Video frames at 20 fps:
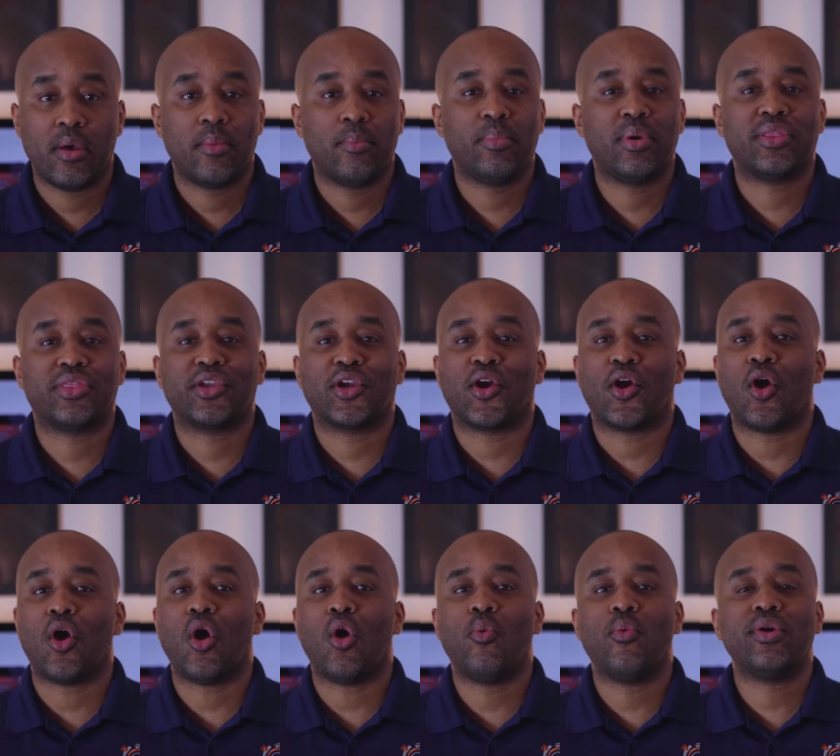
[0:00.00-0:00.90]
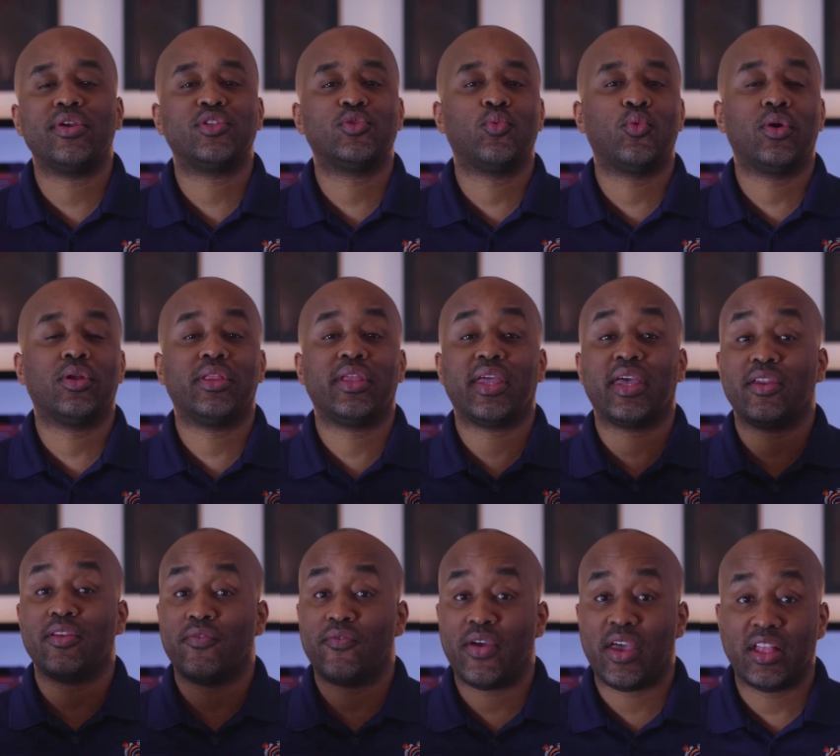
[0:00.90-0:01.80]
but they're always willing and
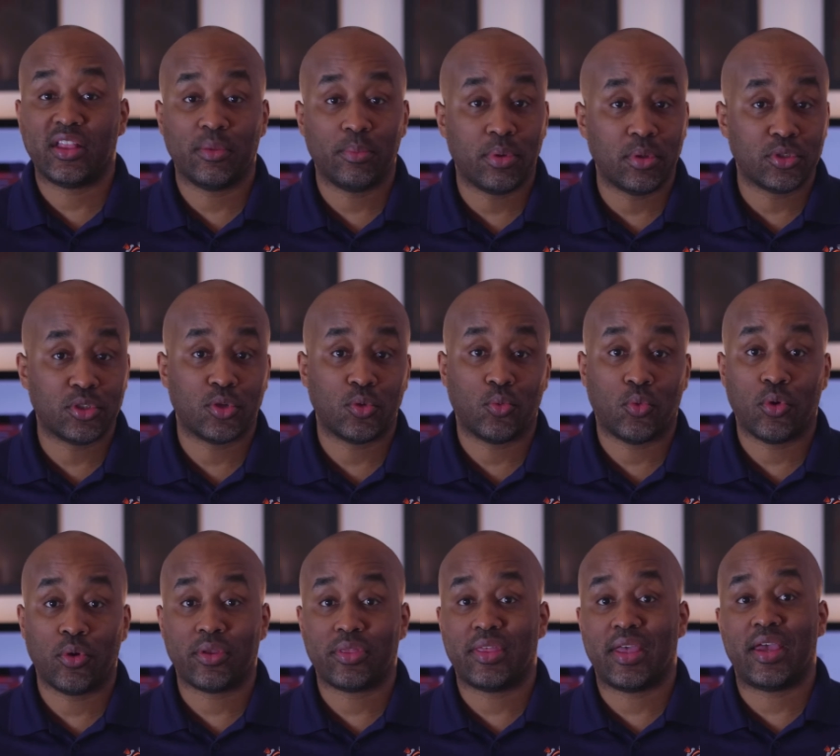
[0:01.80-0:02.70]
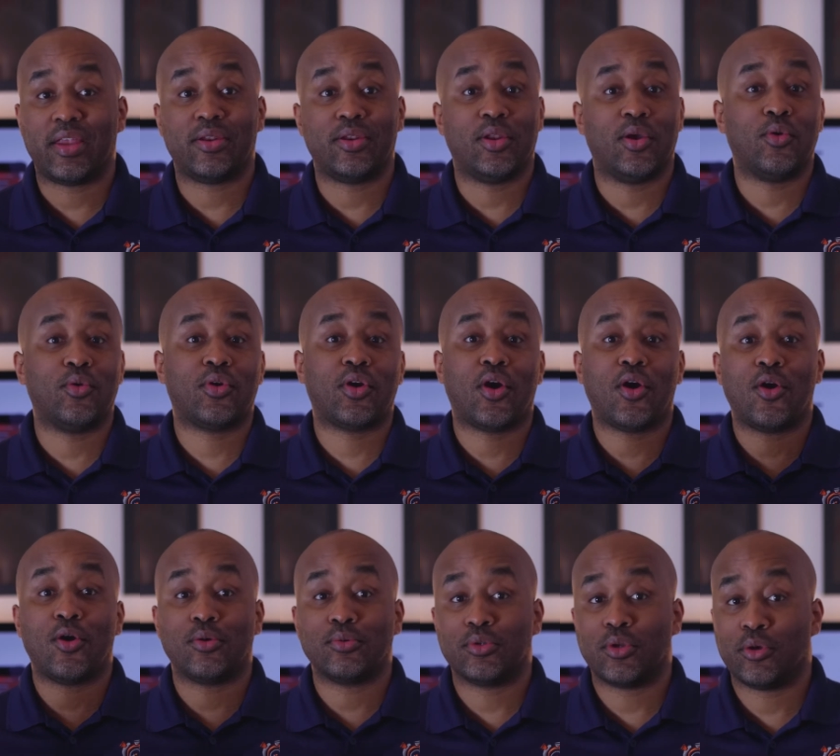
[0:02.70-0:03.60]
available to work that no
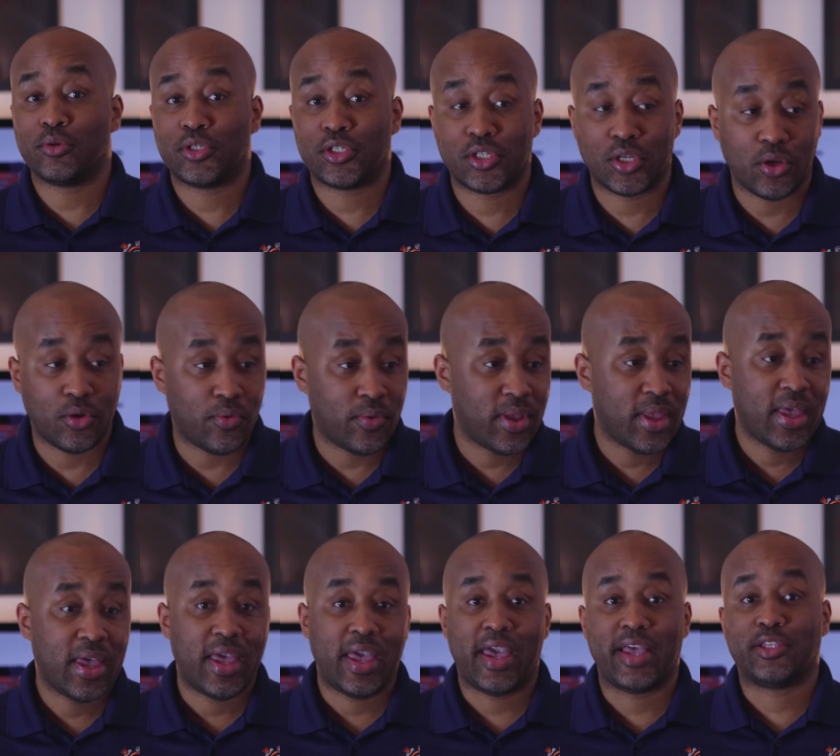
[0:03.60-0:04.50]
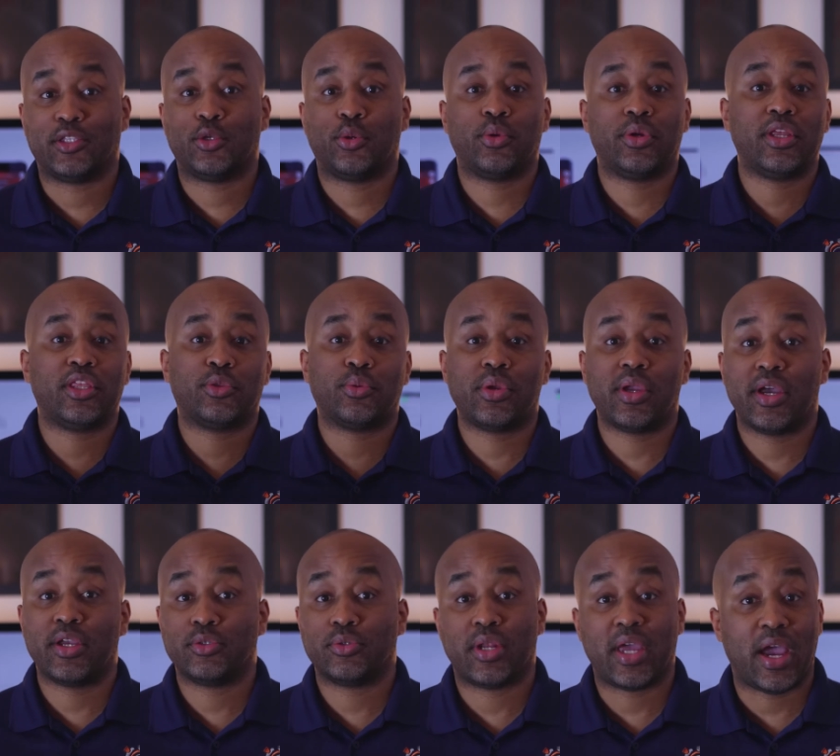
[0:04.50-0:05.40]
call, no show at
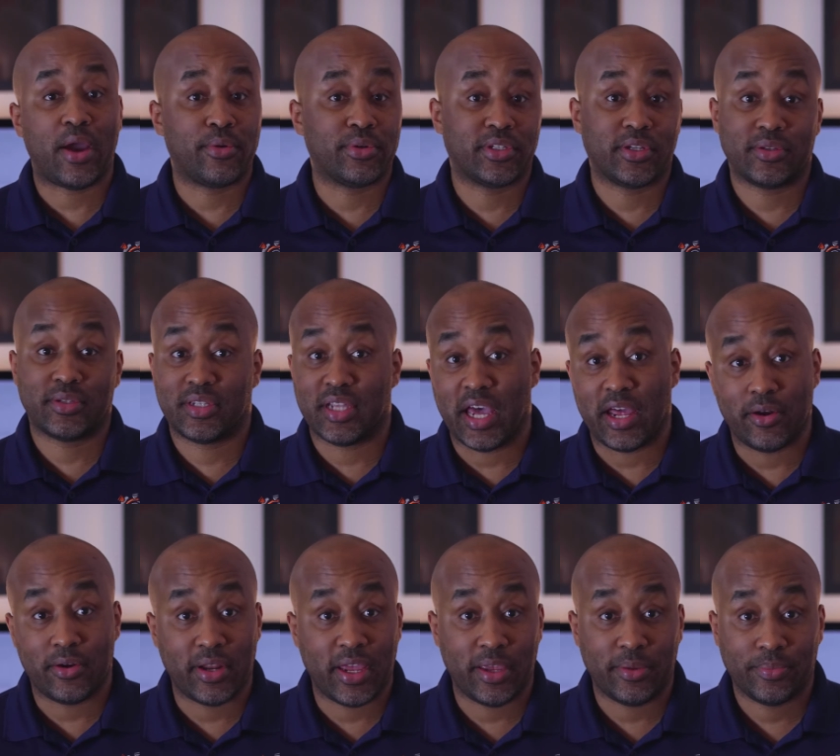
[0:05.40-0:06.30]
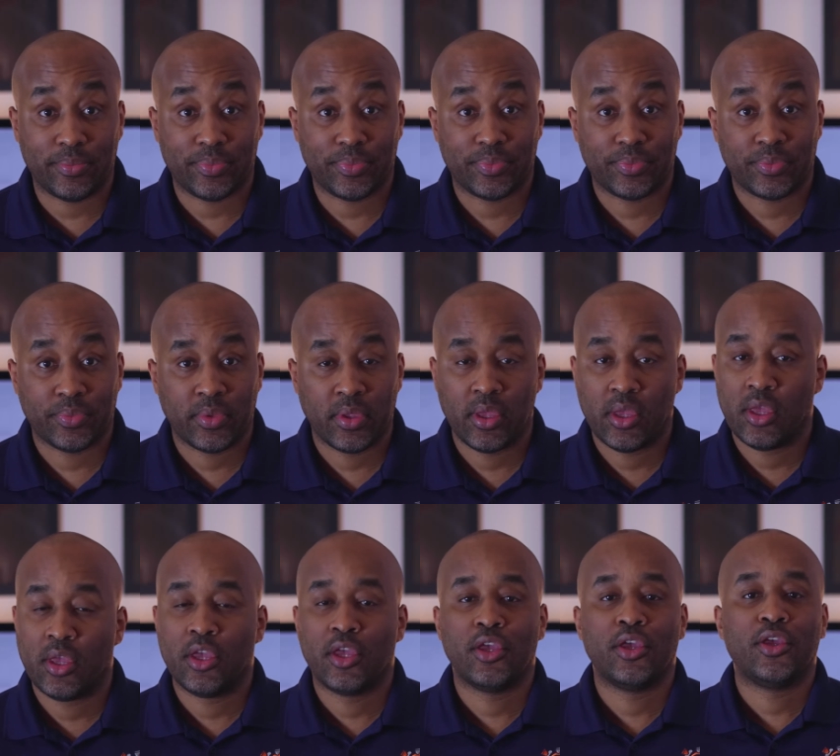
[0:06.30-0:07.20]
2,300 hours on Saturday.
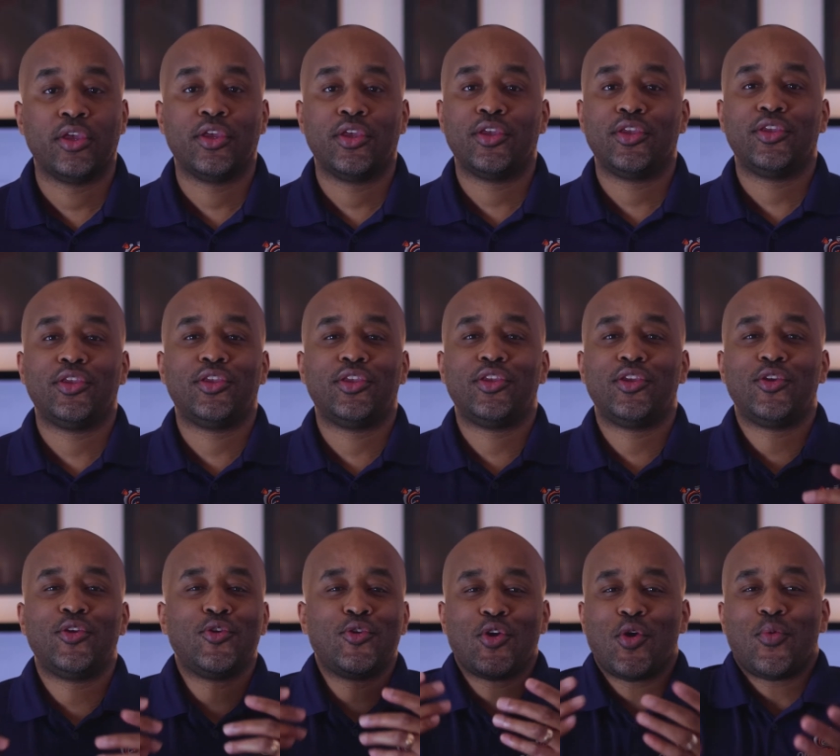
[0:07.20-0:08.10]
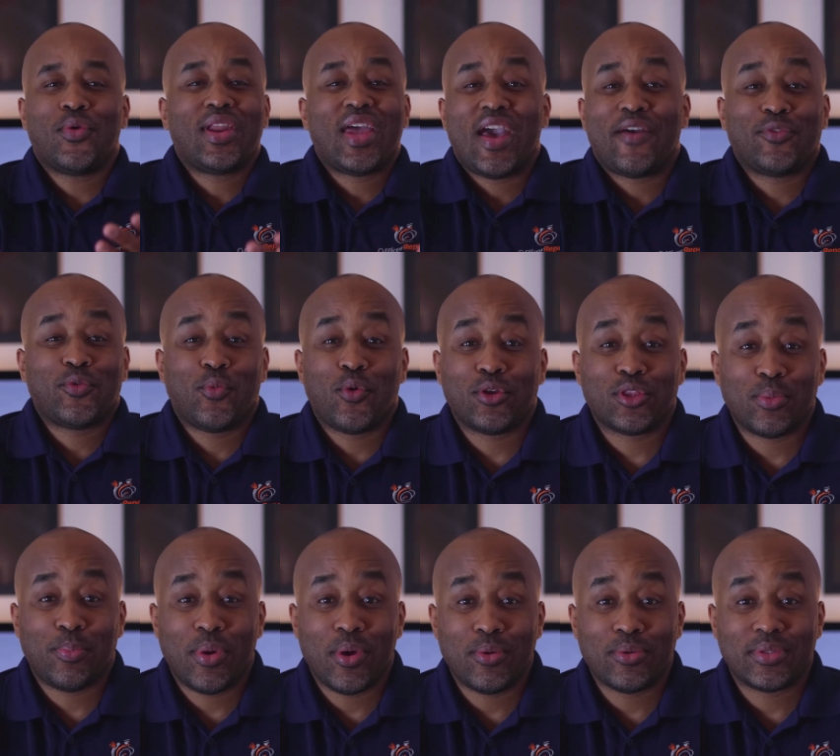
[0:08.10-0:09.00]
You don't want to have to work the
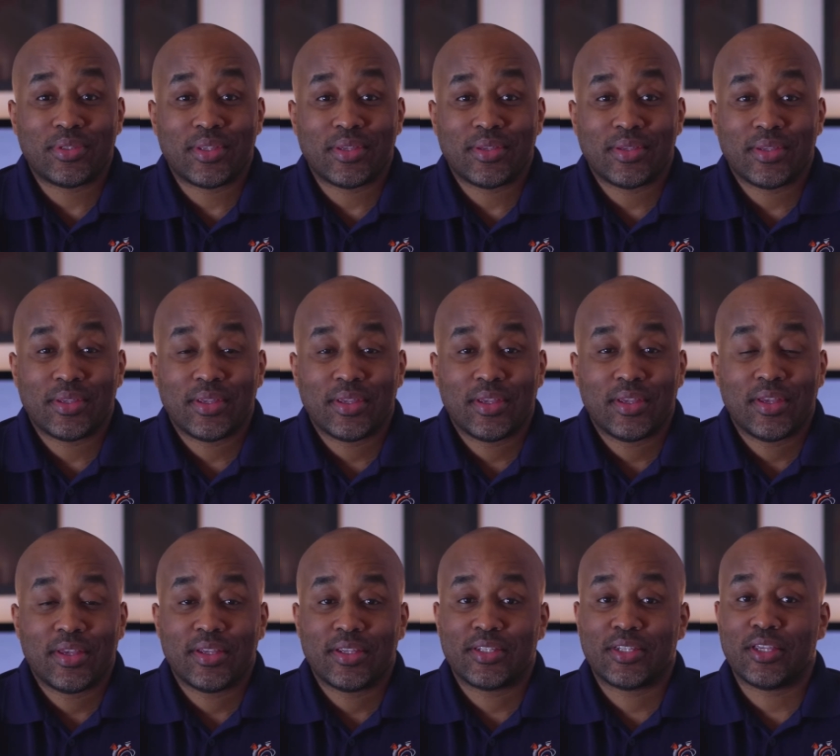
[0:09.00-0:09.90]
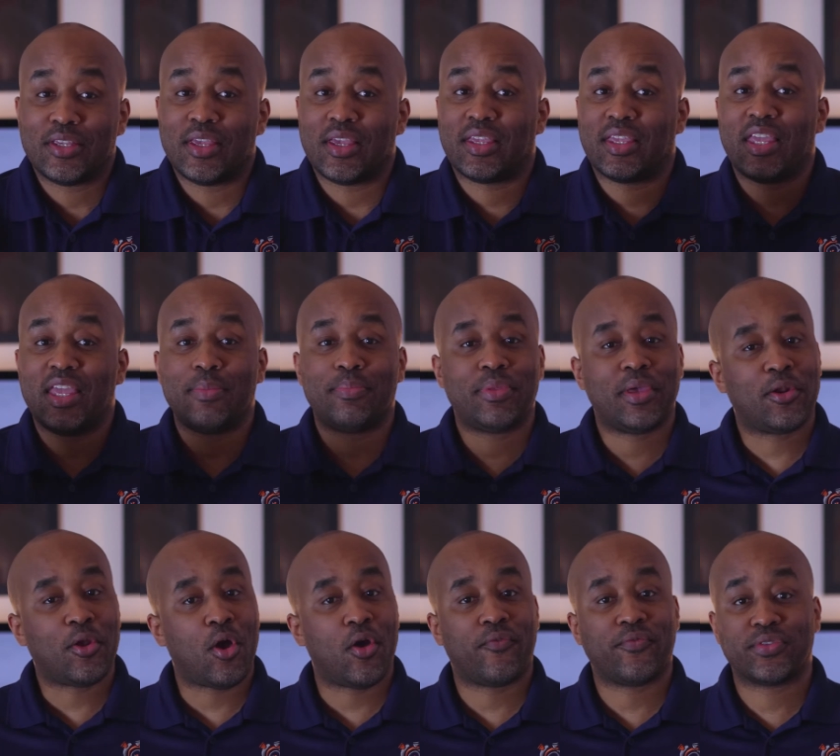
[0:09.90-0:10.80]
post, so you keep that
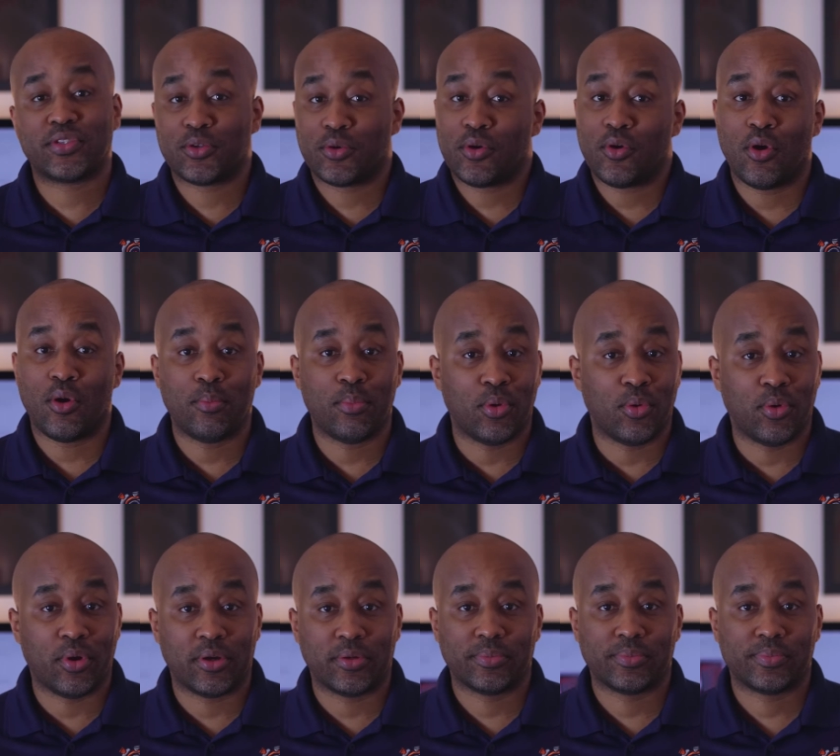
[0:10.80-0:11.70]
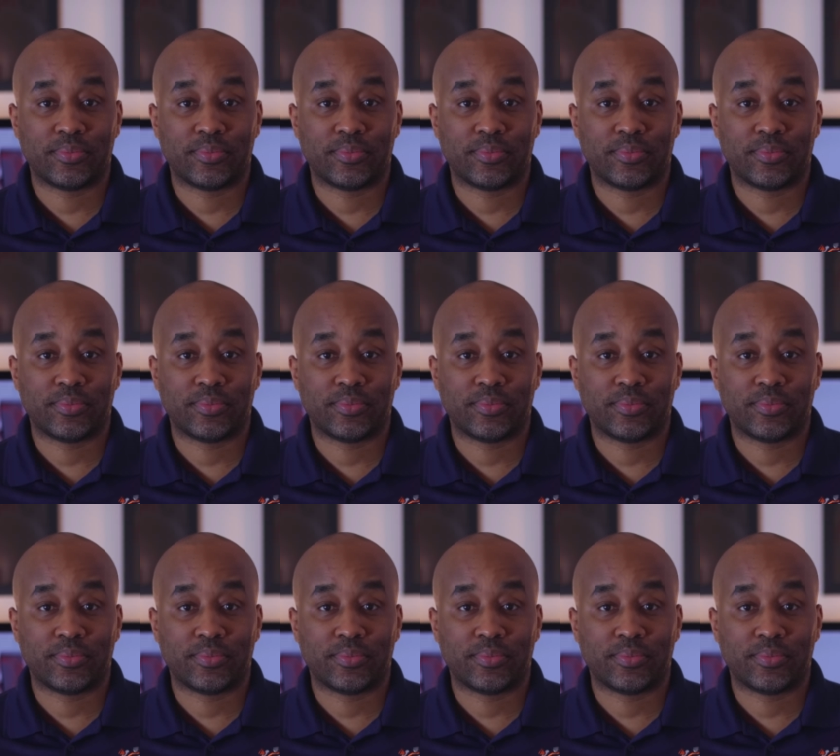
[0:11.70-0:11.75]
officer on board.